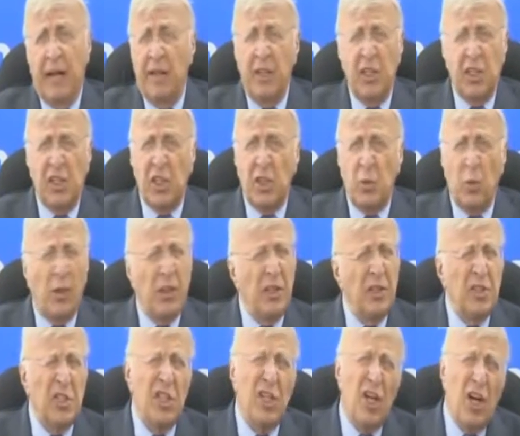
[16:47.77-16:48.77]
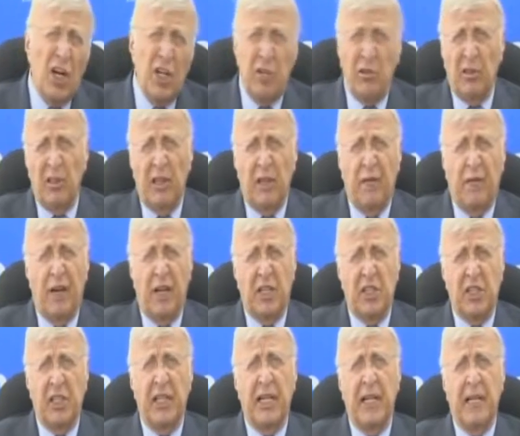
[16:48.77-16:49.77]
and this is what is utterly
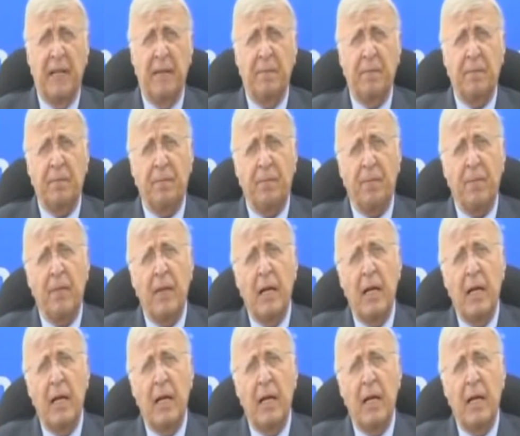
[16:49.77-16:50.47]
fascinating.